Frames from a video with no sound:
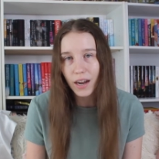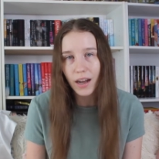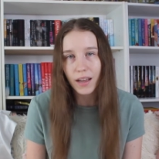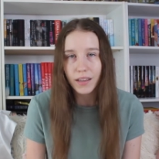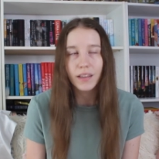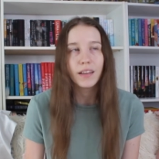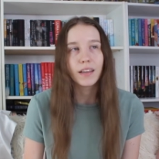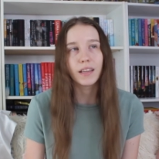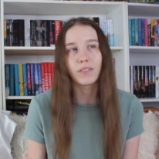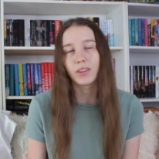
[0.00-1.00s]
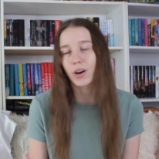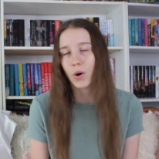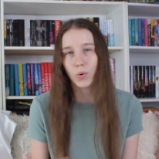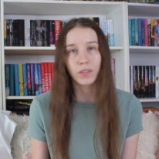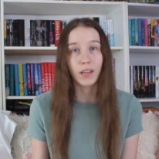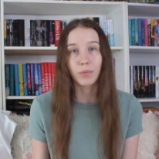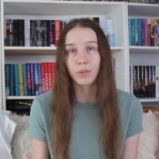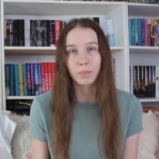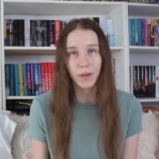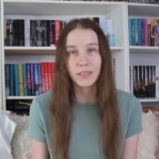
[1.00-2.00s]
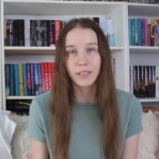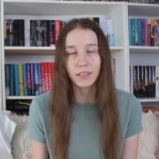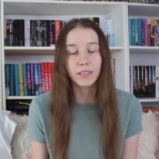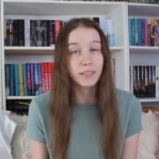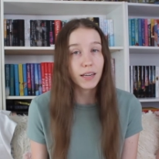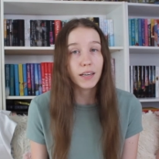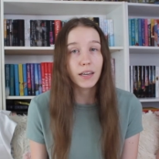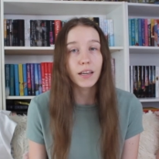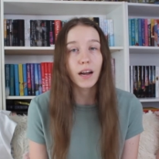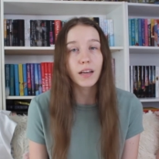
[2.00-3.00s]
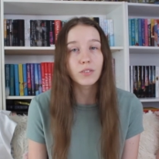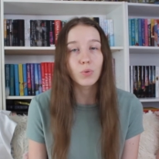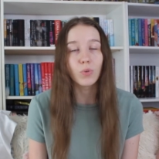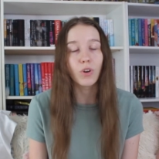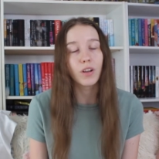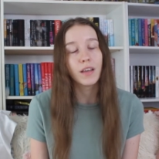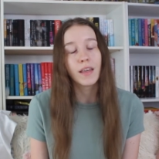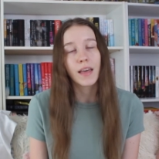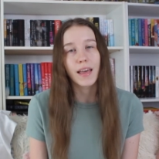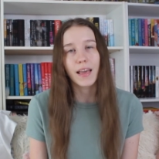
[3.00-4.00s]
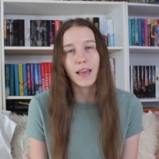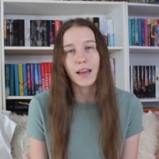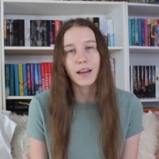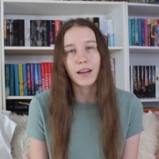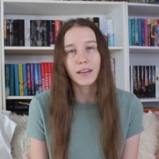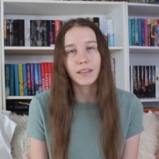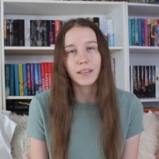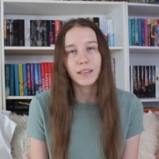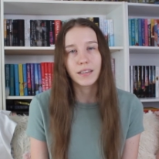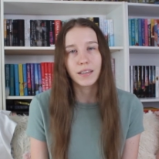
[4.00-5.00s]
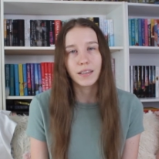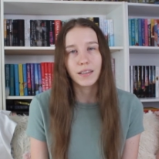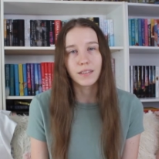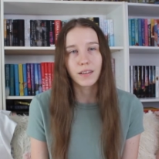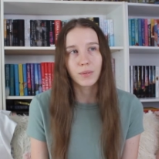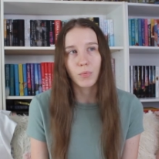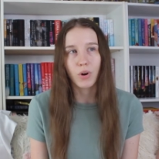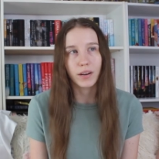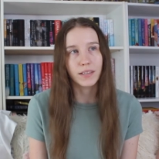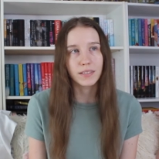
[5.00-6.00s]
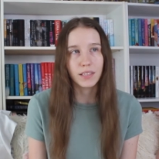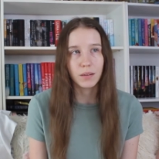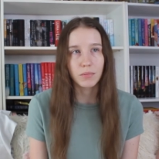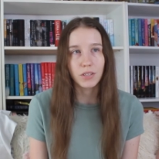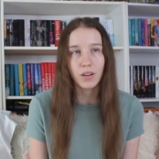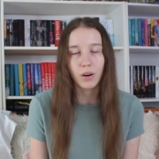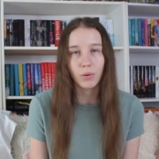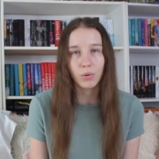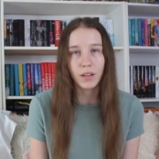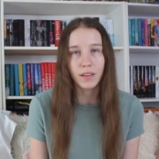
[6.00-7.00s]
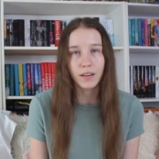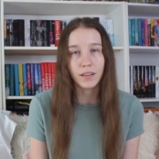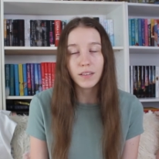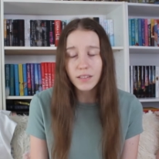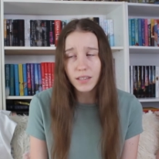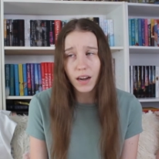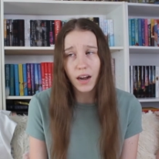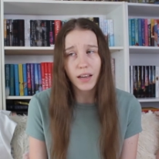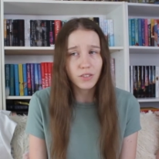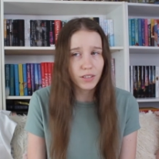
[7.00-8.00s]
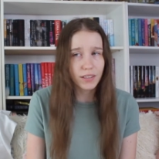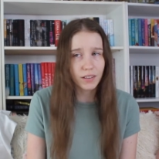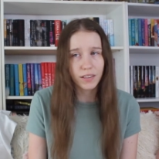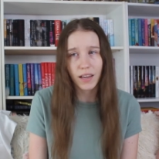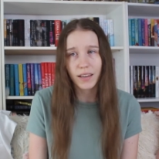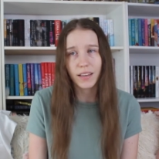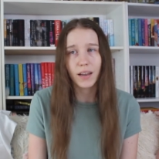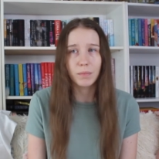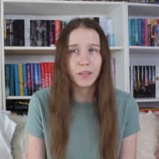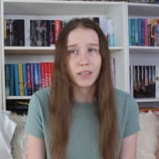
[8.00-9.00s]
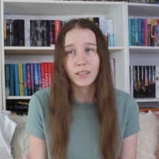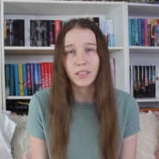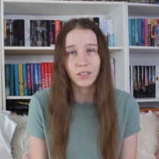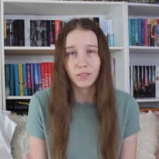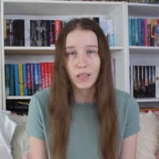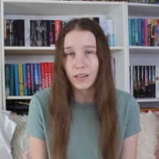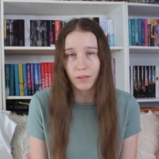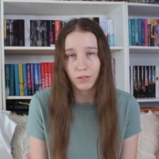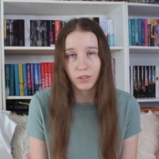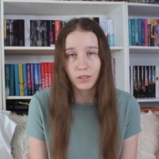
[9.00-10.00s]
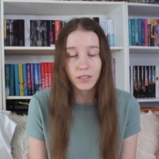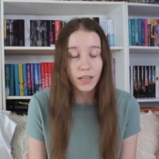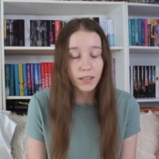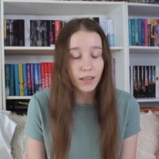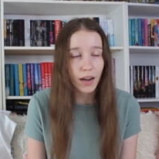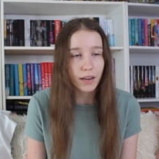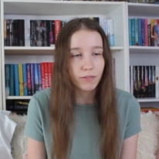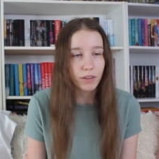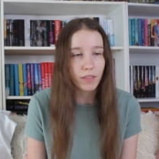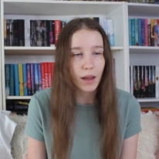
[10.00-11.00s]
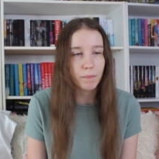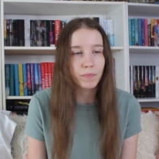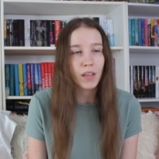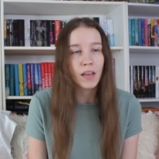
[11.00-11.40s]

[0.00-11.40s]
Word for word: guy, even though they were basically dating in high school and he doesn't want his team to know that he's into guys or anything like that yet because he's never dated a guy in front of them.